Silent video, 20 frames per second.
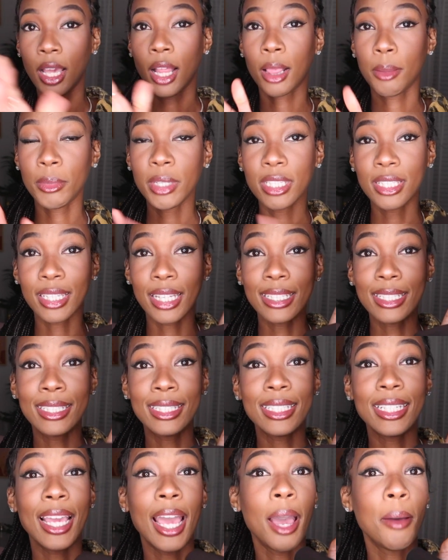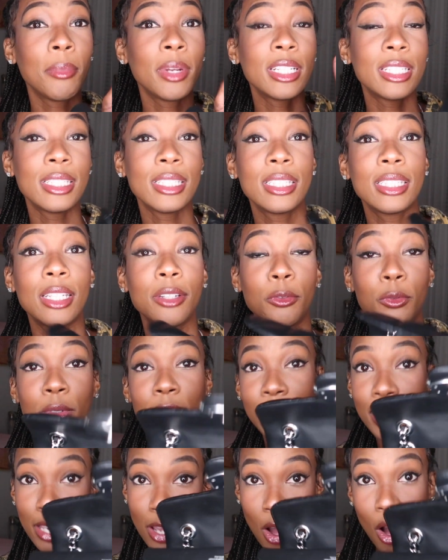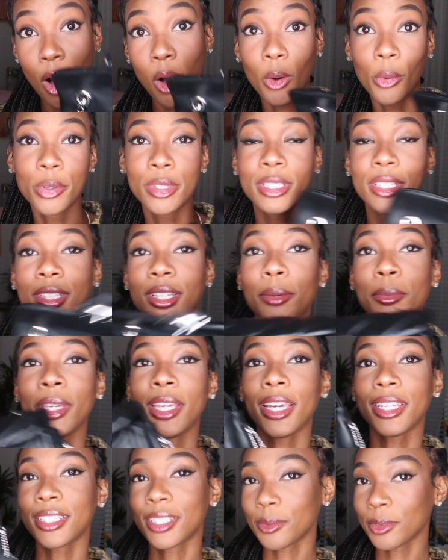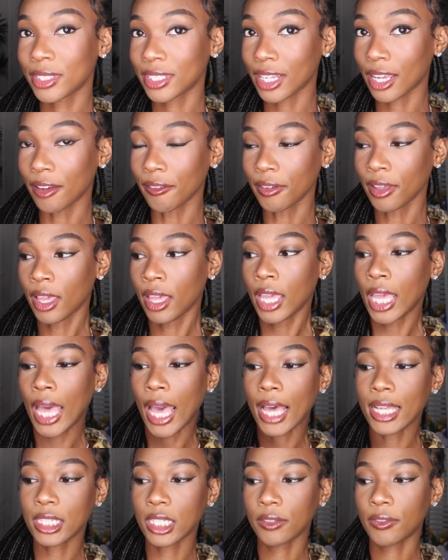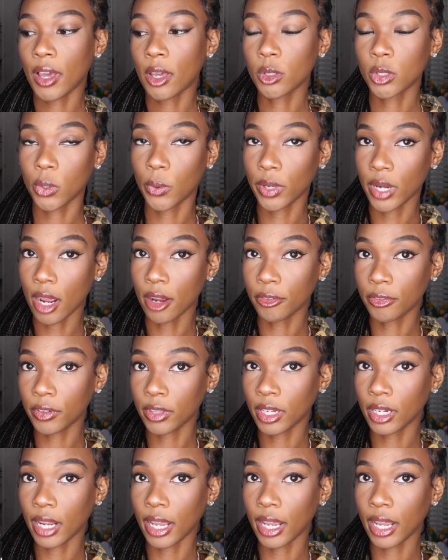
how much this could really hold. So let me get some stuff as if I was going out for the